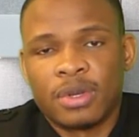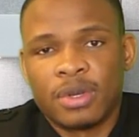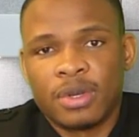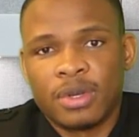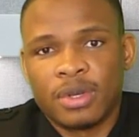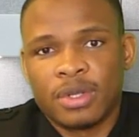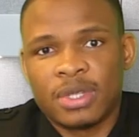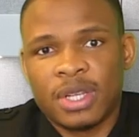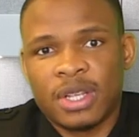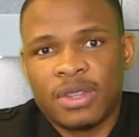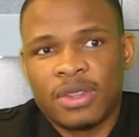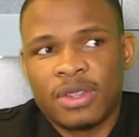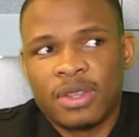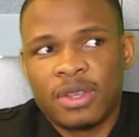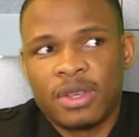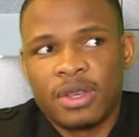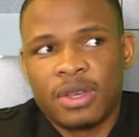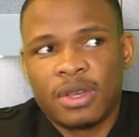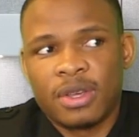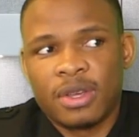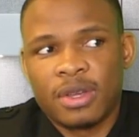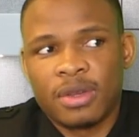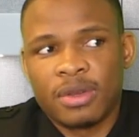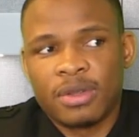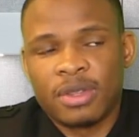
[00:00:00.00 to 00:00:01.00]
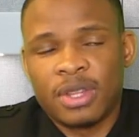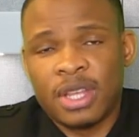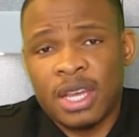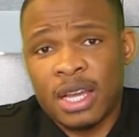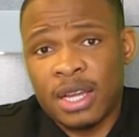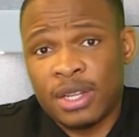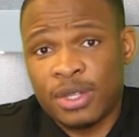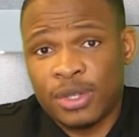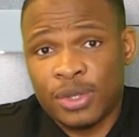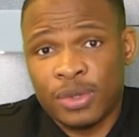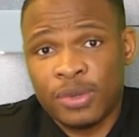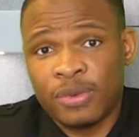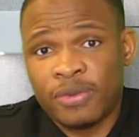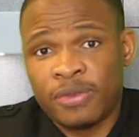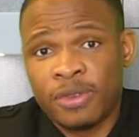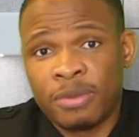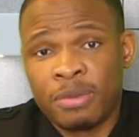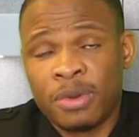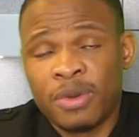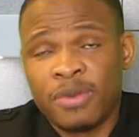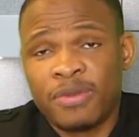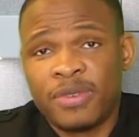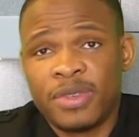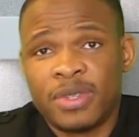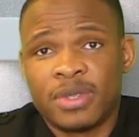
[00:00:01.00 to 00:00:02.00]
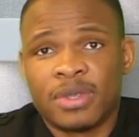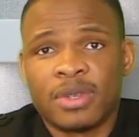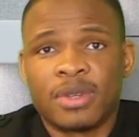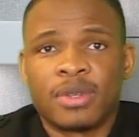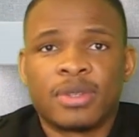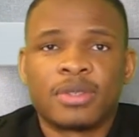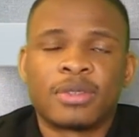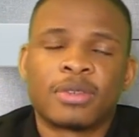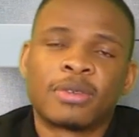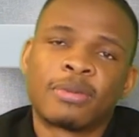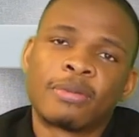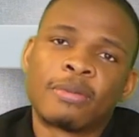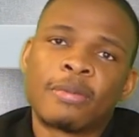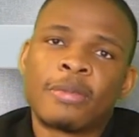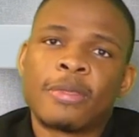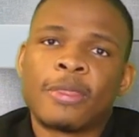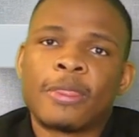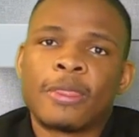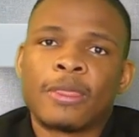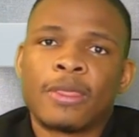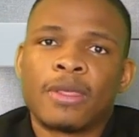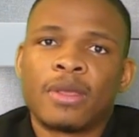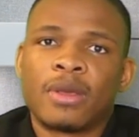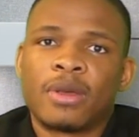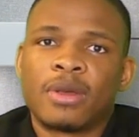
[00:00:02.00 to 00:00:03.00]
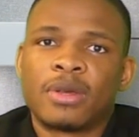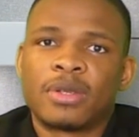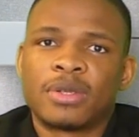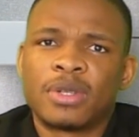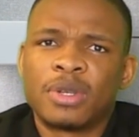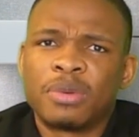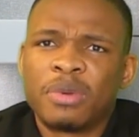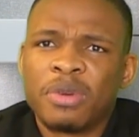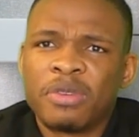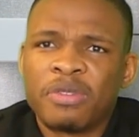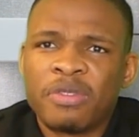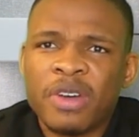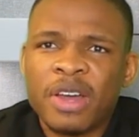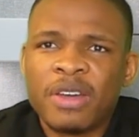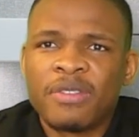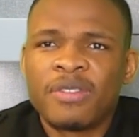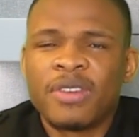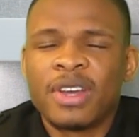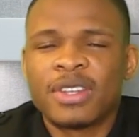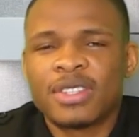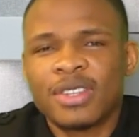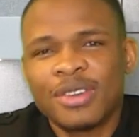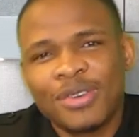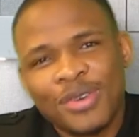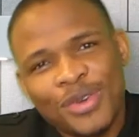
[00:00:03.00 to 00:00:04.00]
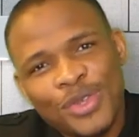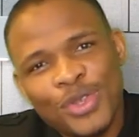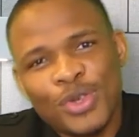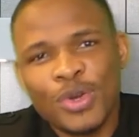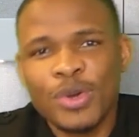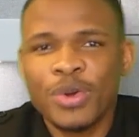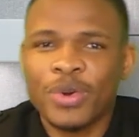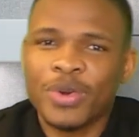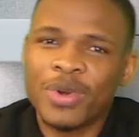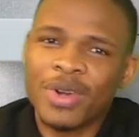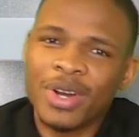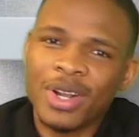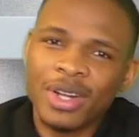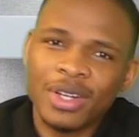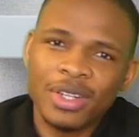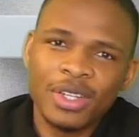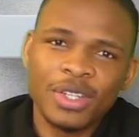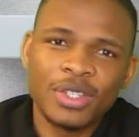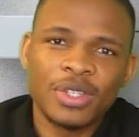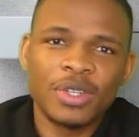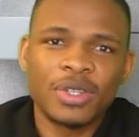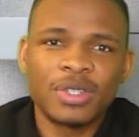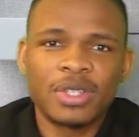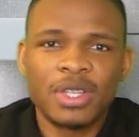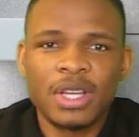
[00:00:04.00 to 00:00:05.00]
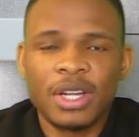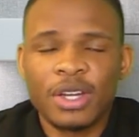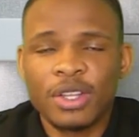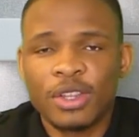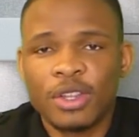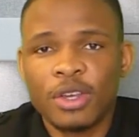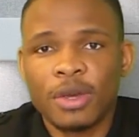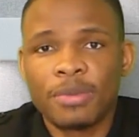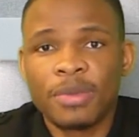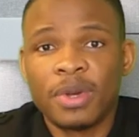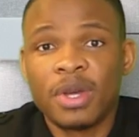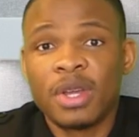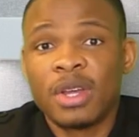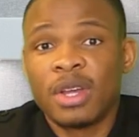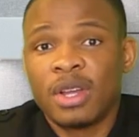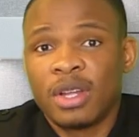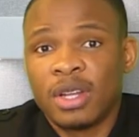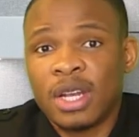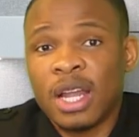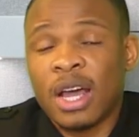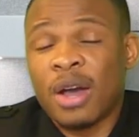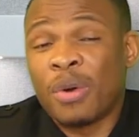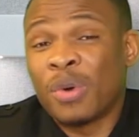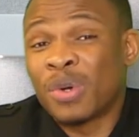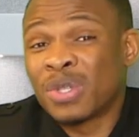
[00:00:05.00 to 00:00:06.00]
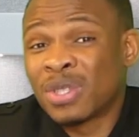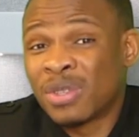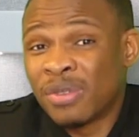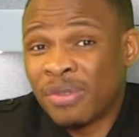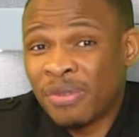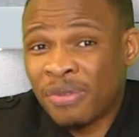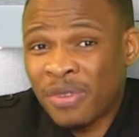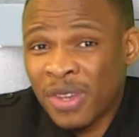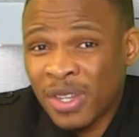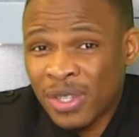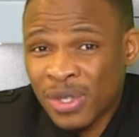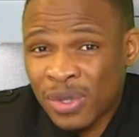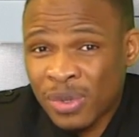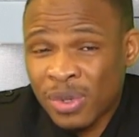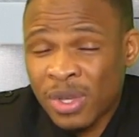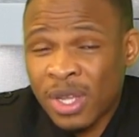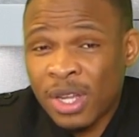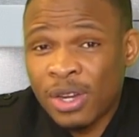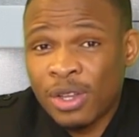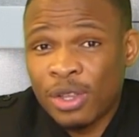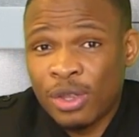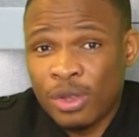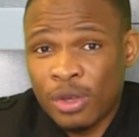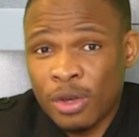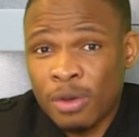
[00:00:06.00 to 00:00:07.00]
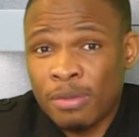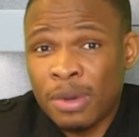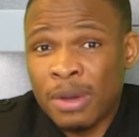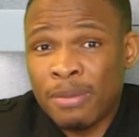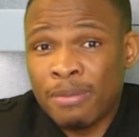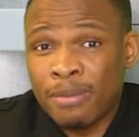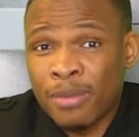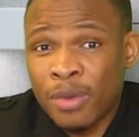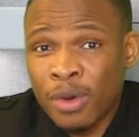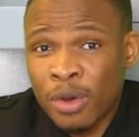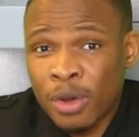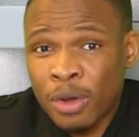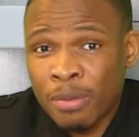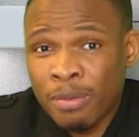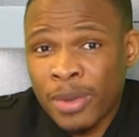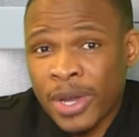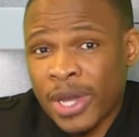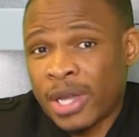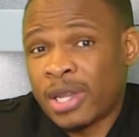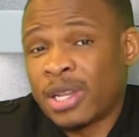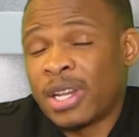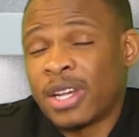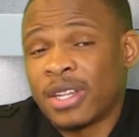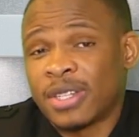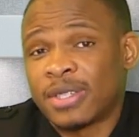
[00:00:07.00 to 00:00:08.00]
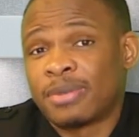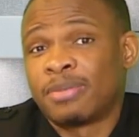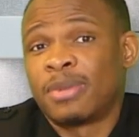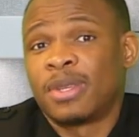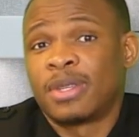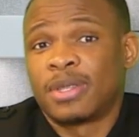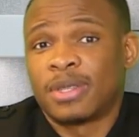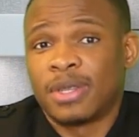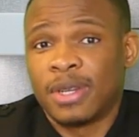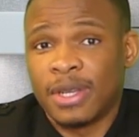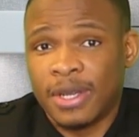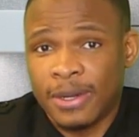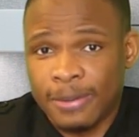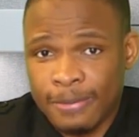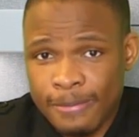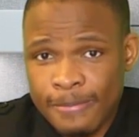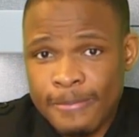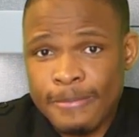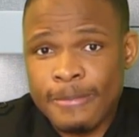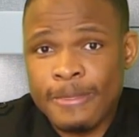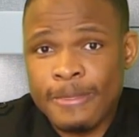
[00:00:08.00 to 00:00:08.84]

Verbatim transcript: Because I think they had two female visitors. So they five guys, oh, John, congratulations, got a job. Now, I was the first to get a job among my classmates then.